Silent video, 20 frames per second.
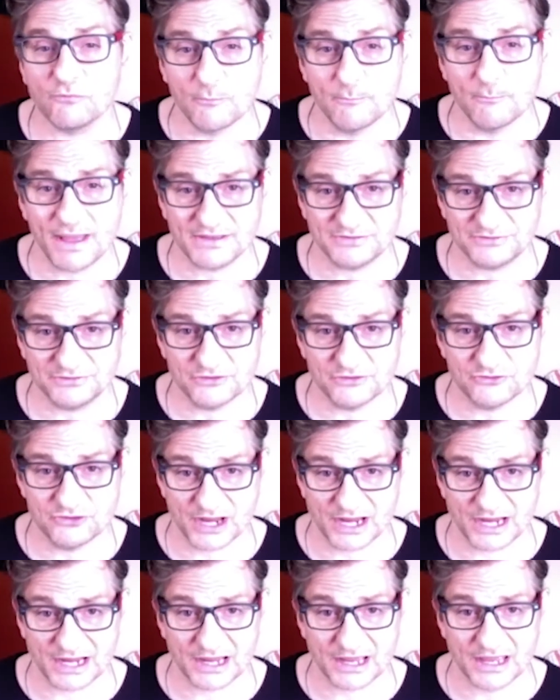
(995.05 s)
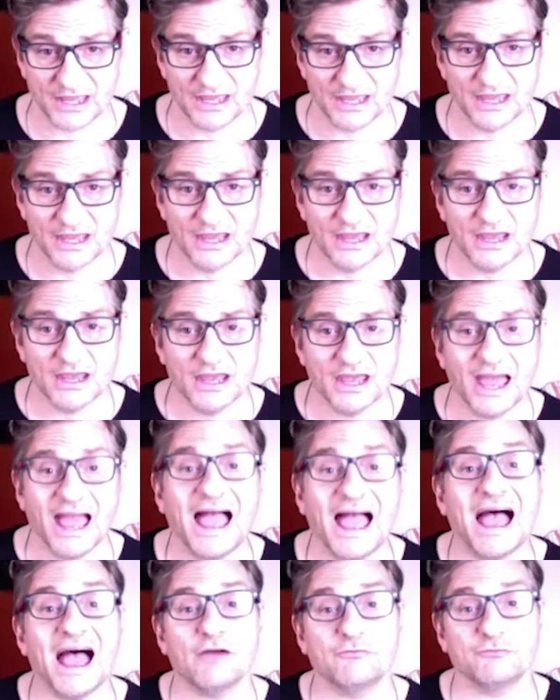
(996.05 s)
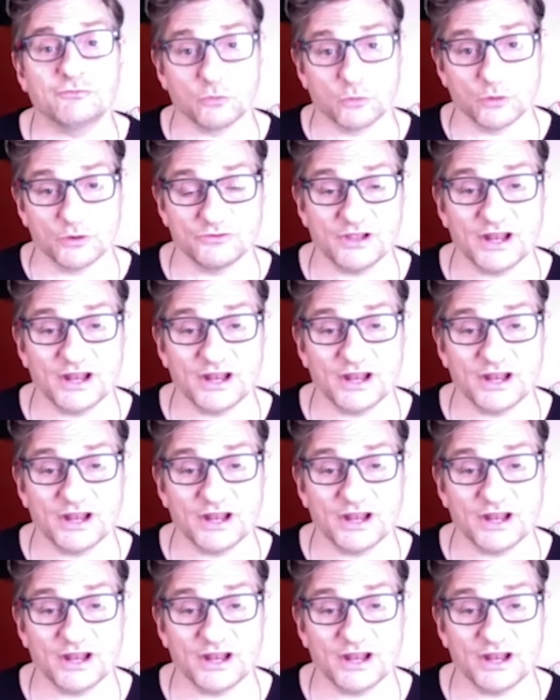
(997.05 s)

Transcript: messaging afterwards.